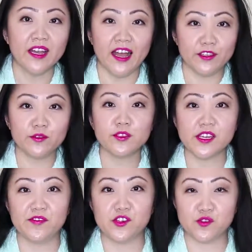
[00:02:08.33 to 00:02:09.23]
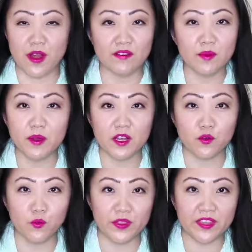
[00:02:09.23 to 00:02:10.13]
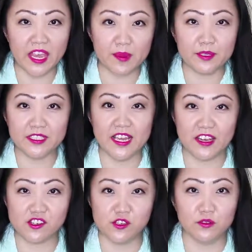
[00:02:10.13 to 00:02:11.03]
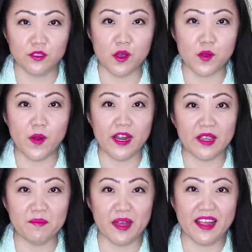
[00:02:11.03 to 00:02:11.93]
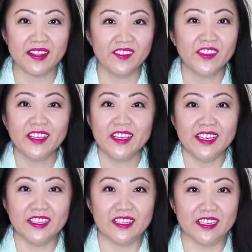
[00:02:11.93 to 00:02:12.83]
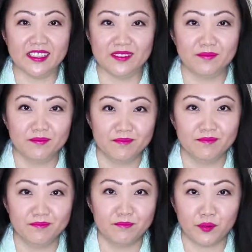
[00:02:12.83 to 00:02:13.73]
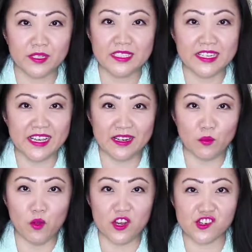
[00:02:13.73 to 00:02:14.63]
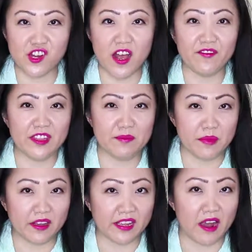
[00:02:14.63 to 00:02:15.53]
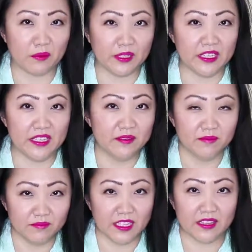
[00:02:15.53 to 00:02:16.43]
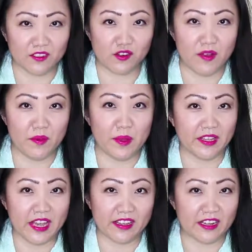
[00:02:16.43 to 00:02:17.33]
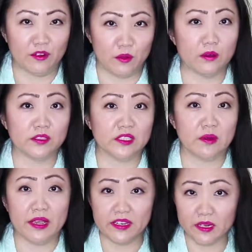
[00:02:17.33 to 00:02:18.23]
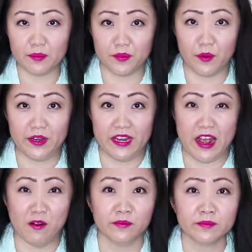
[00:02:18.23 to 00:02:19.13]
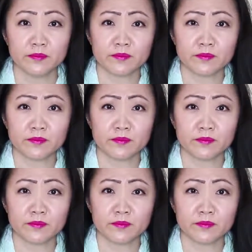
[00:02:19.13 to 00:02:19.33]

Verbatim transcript: I used to have a travel mug with the ABC Action News logo on it, but the printing kind of washed off and the mug got really, like the travel mug got kind of gross, so I ended up throwing it out.